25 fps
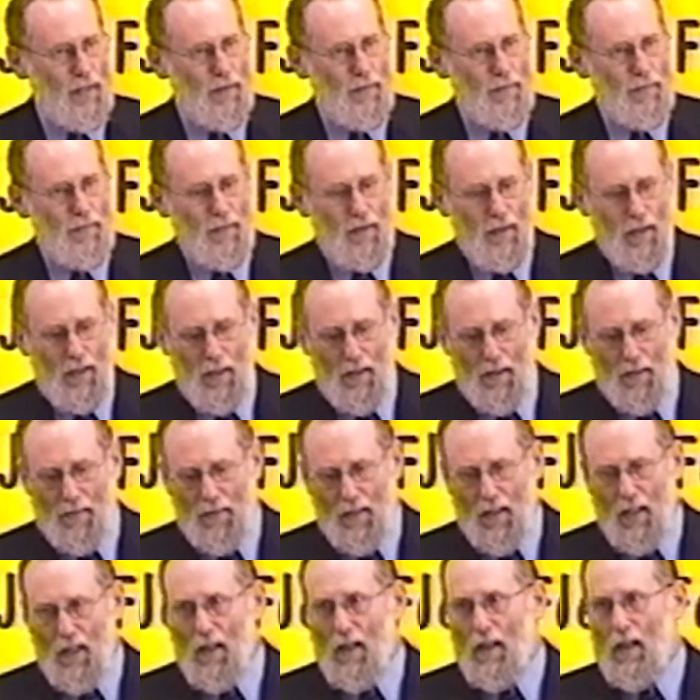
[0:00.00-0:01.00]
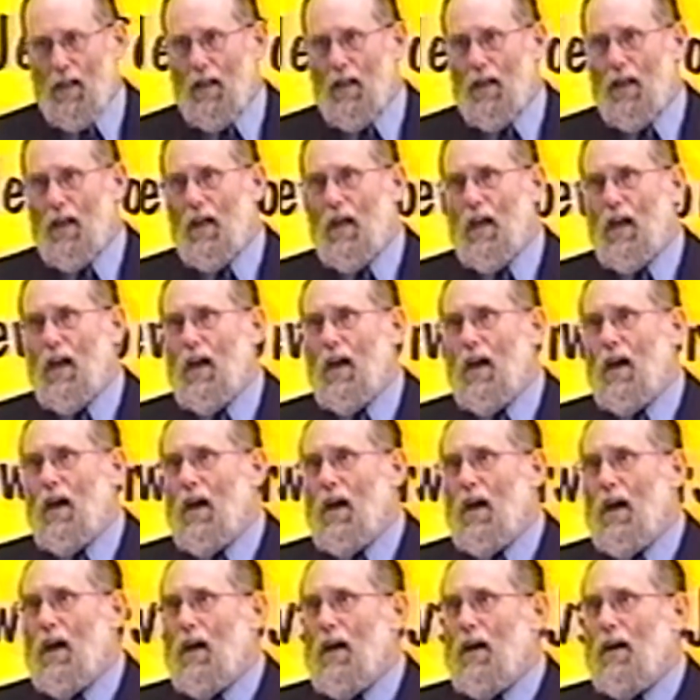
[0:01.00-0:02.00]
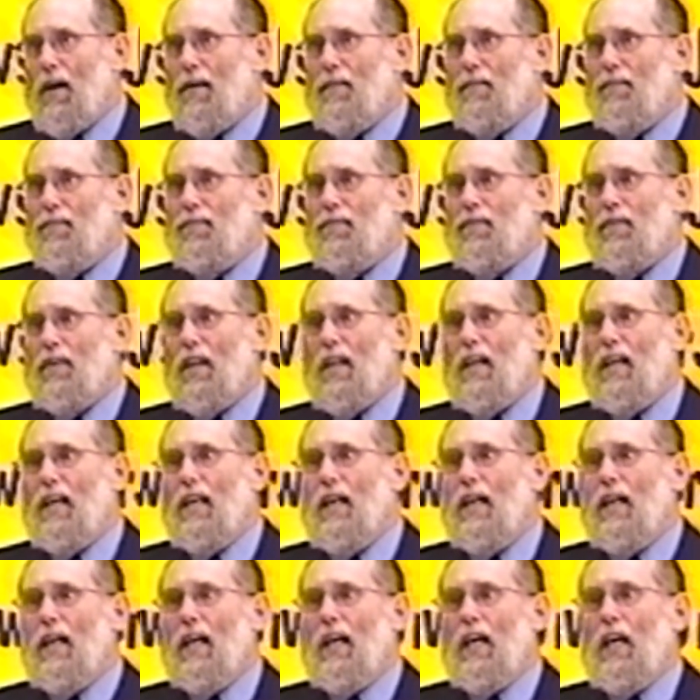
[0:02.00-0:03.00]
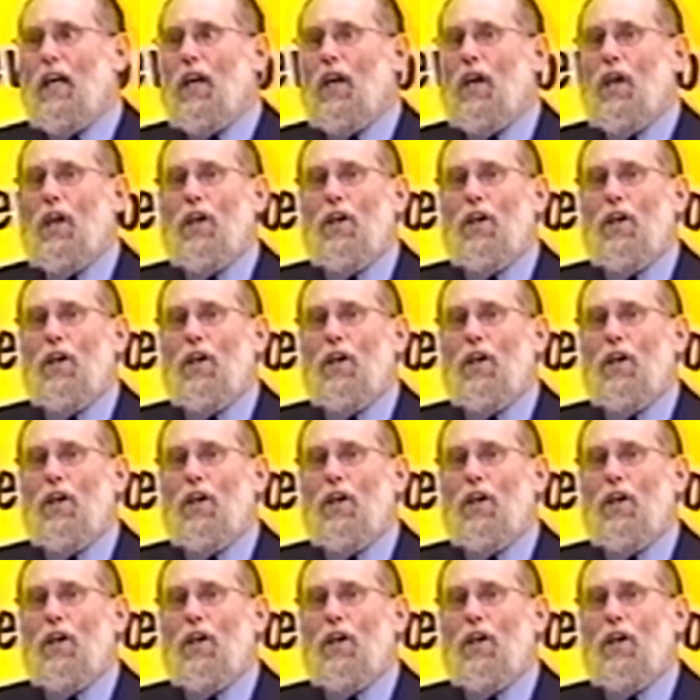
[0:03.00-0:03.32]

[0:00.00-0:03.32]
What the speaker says: Nobody speaks.